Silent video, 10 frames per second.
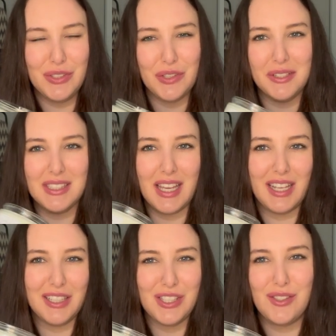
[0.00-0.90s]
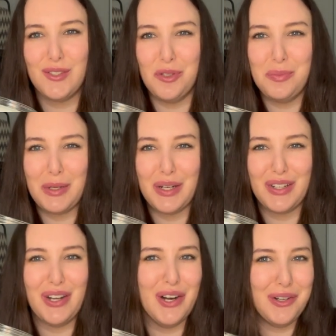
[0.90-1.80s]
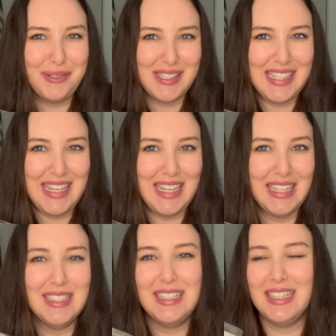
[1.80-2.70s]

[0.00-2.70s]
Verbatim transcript: So it's like a super cozy